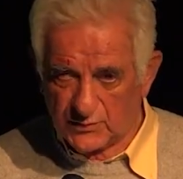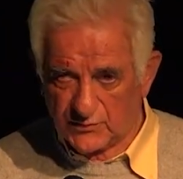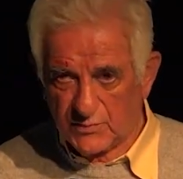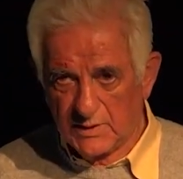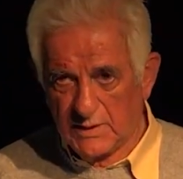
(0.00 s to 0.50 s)

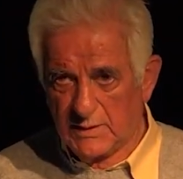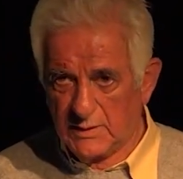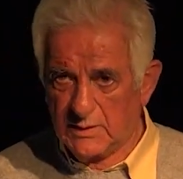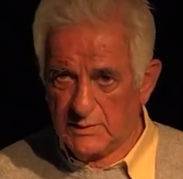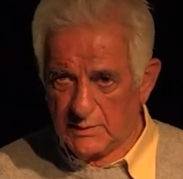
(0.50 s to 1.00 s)
was
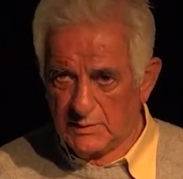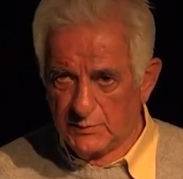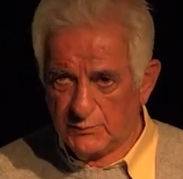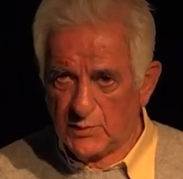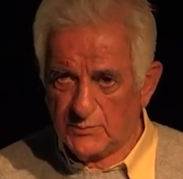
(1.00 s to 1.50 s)
in the
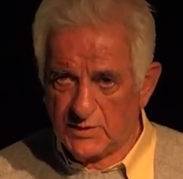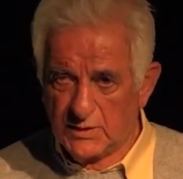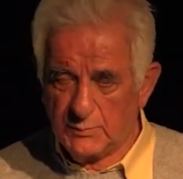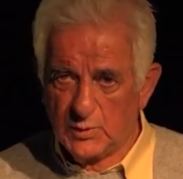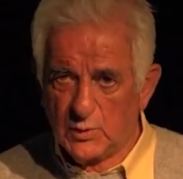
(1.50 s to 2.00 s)
reforms
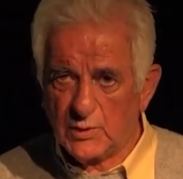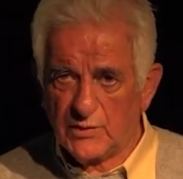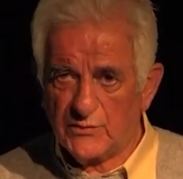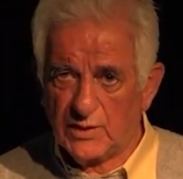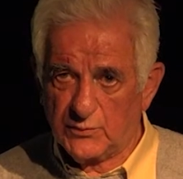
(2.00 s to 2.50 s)
in the
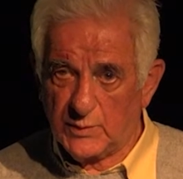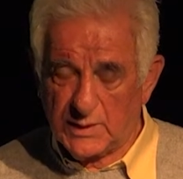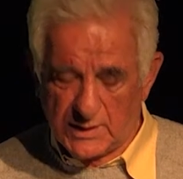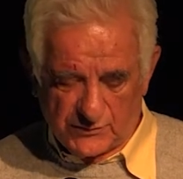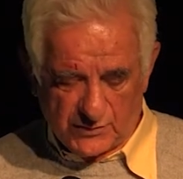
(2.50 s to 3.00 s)
bureaucracy as
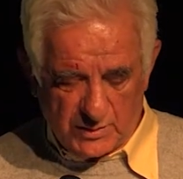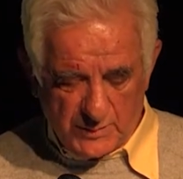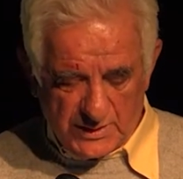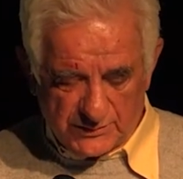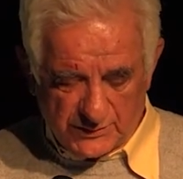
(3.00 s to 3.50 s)
well as in the
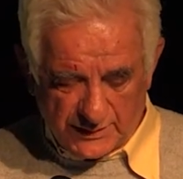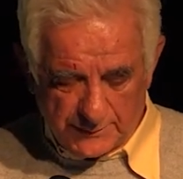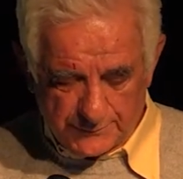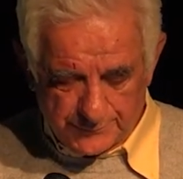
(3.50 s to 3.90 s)
military.